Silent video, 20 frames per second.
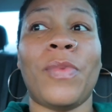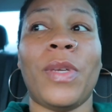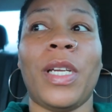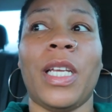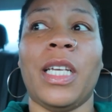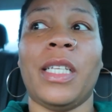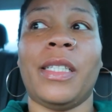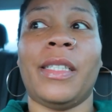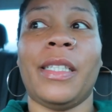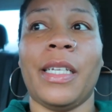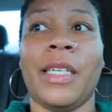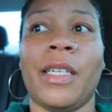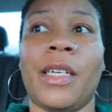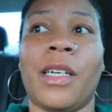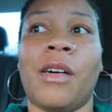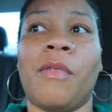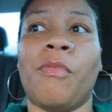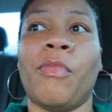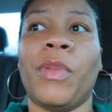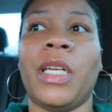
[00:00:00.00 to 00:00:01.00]
We need
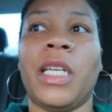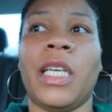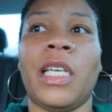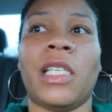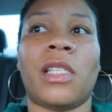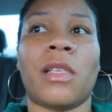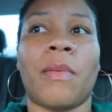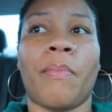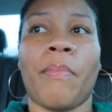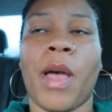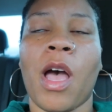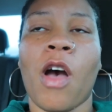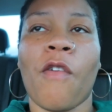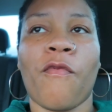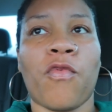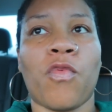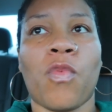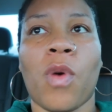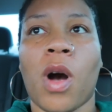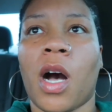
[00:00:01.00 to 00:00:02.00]
them. We need some
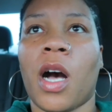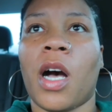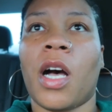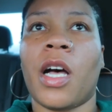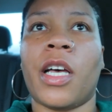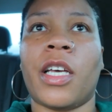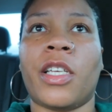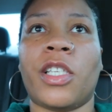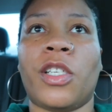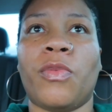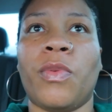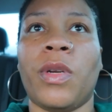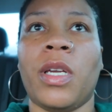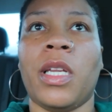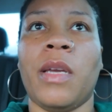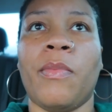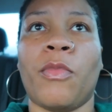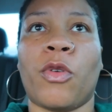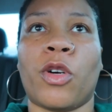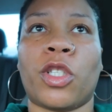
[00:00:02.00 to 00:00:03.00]
mouthwash. We
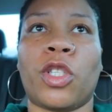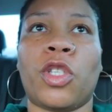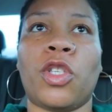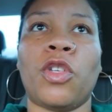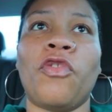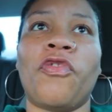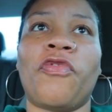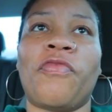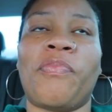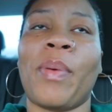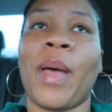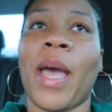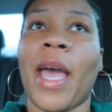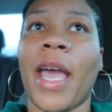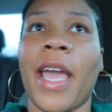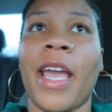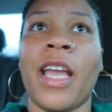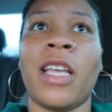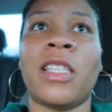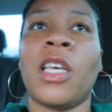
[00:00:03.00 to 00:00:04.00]
need more
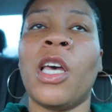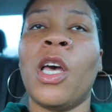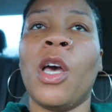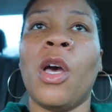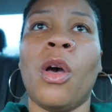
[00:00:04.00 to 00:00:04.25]
toothpaste.